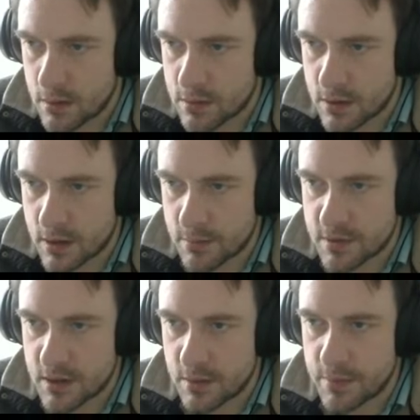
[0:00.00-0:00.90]
Jam
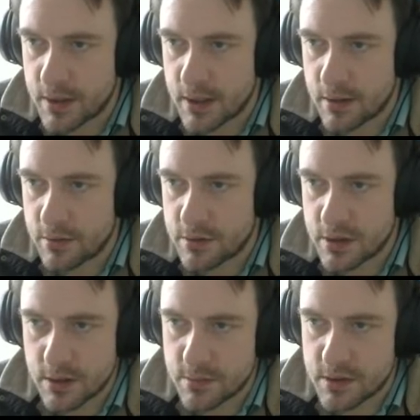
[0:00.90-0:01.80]
seeping
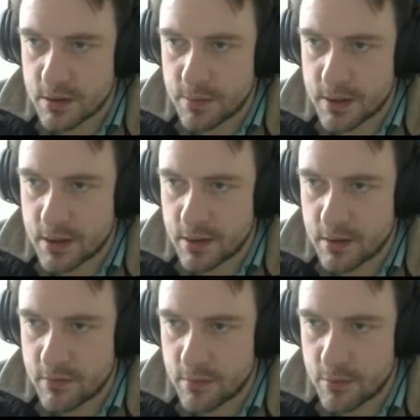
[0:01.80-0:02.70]
out
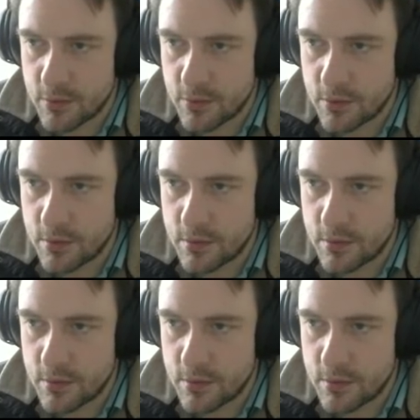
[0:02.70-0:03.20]
even more.